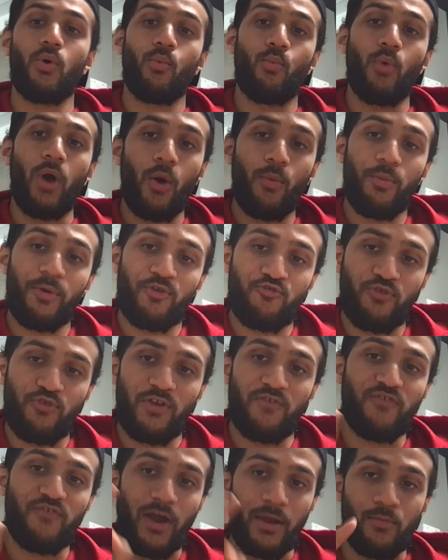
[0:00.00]
how we
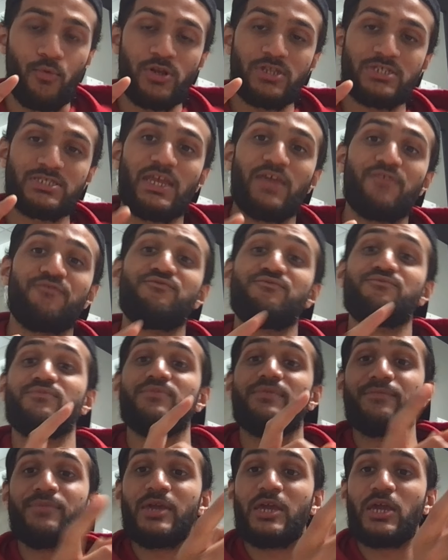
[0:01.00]
treat fibroids if
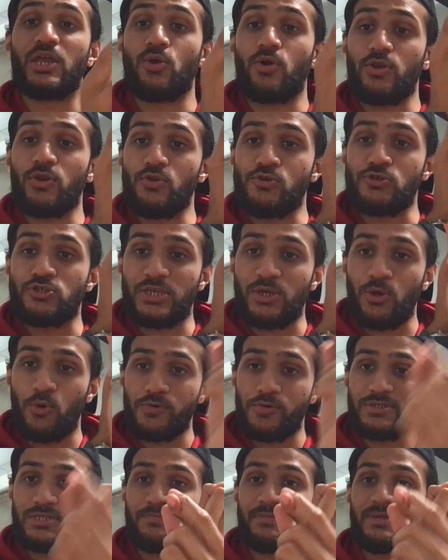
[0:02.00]
we cannot use
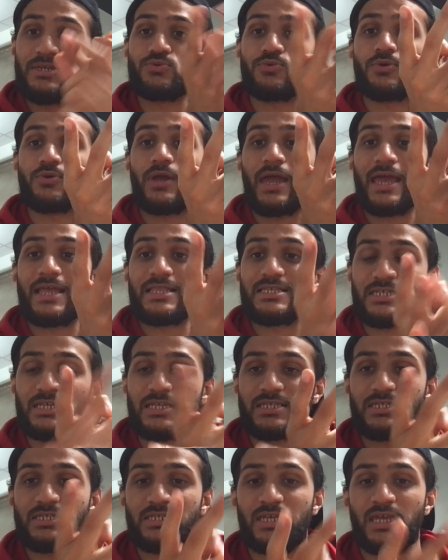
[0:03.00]
OCPs or
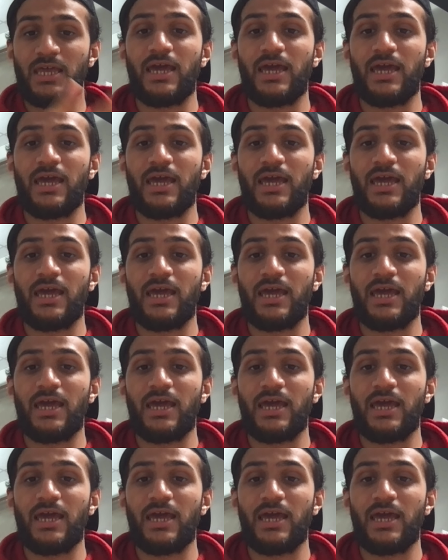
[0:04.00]
NSAIDs.